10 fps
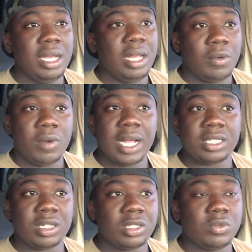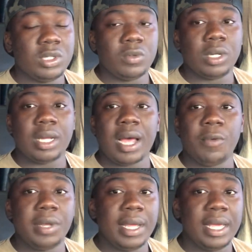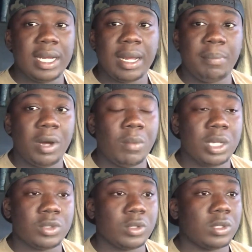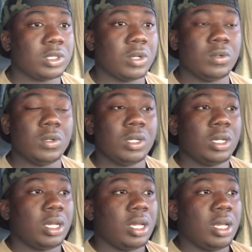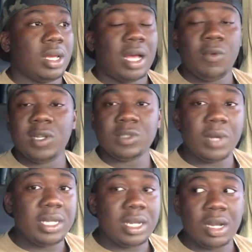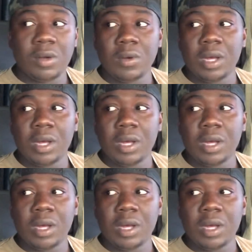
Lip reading: when I turned 21, I went ahead and I bought my truck. So I wasn't waiting any longer.